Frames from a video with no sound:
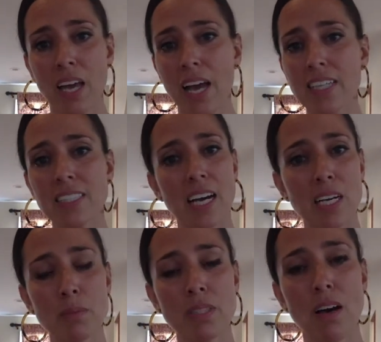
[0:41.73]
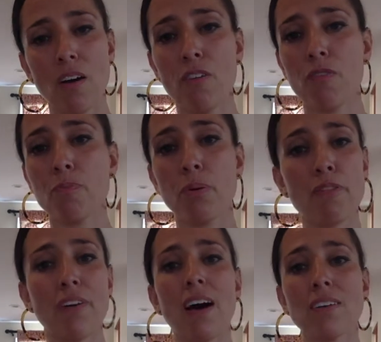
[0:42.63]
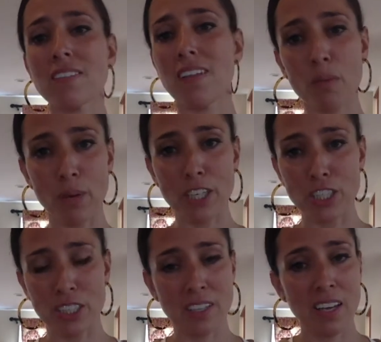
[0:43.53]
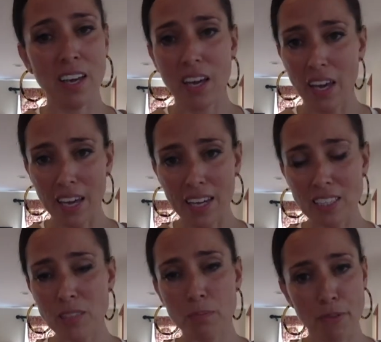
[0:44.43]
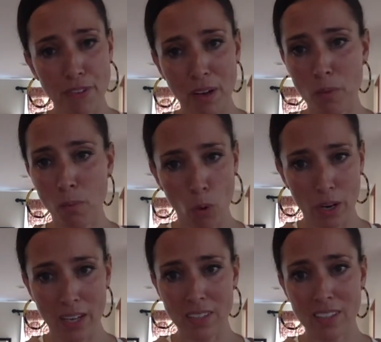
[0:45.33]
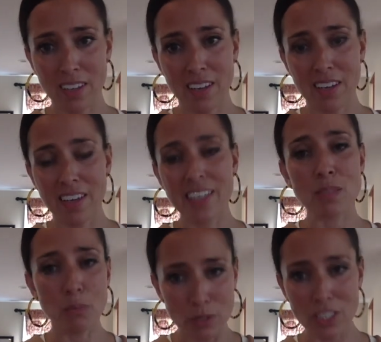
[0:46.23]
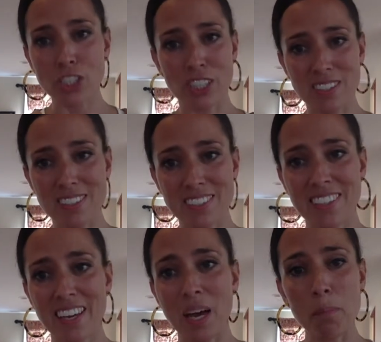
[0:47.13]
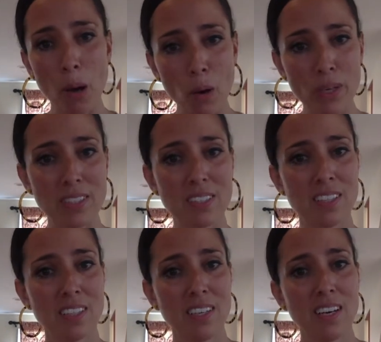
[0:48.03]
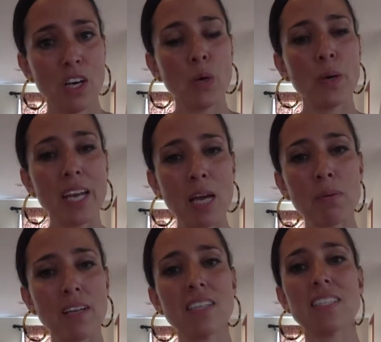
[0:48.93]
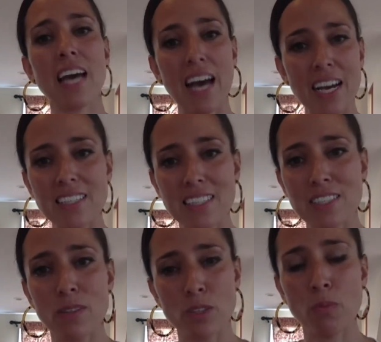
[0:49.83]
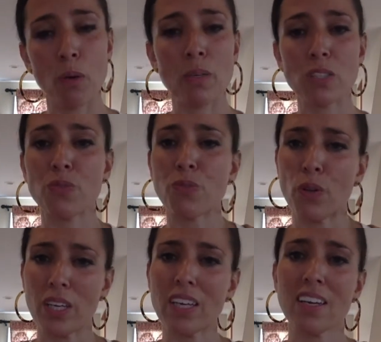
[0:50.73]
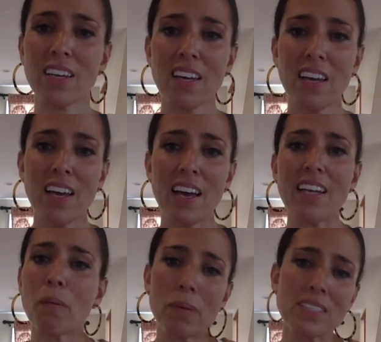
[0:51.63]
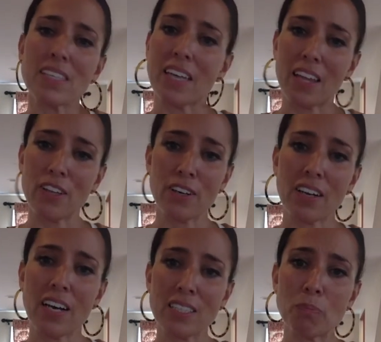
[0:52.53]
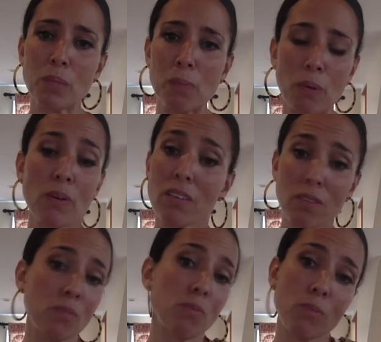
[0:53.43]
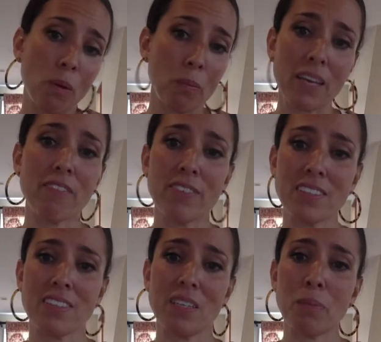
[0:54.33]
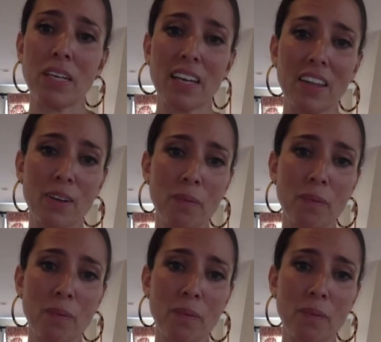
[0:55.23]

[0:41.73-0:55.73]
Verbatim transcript: At times of profound celebration and profound mourning, it's musicians and poets who enable us to access those moments fully and to be together as a people, even when we can't physically be together.